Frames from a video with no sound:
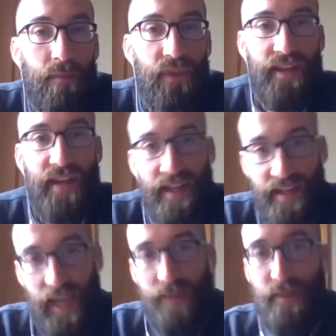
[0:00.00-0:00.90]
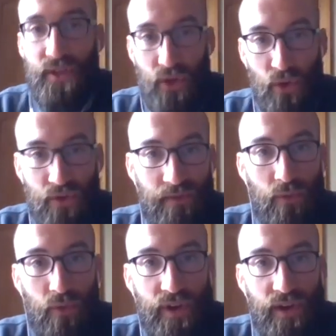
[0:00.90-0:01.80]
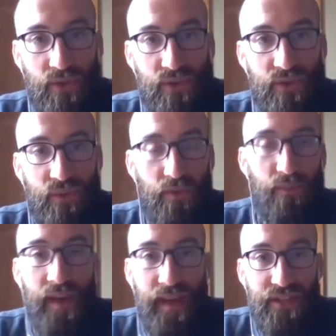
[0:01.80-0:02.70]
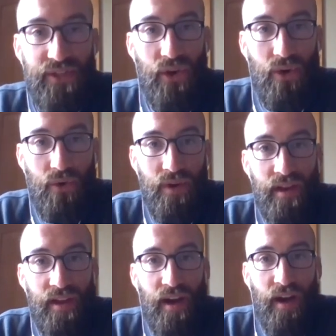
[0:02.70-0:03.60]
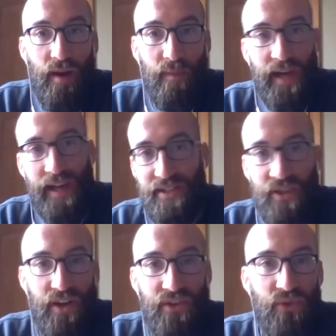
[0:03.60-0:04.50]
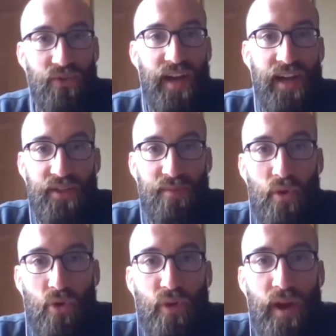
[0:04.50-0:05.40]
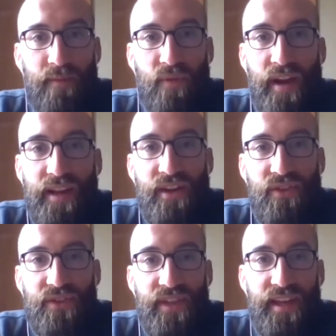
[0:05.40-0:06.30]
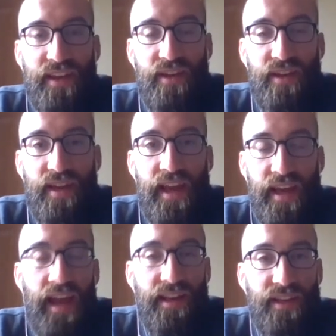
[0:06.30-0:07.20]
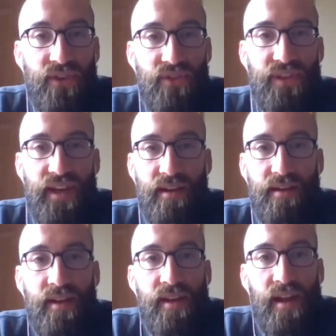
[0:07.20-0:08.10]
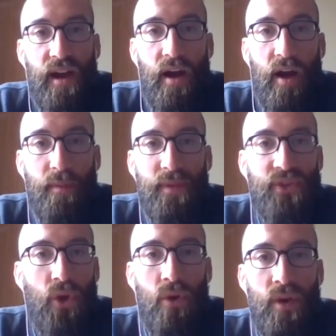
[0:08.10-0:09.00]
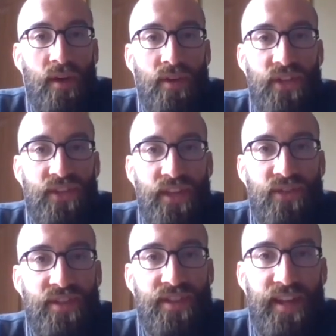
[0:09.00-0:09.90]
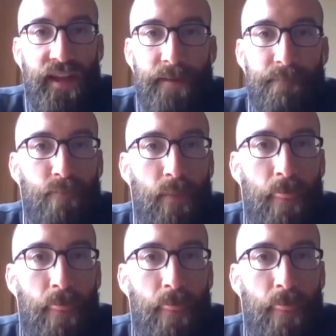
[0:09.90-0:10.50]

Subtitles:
then kind of came in to coach for 4 years with me. So kind of saw two sides of the program for 8 years, 8 years there. And so just interested in,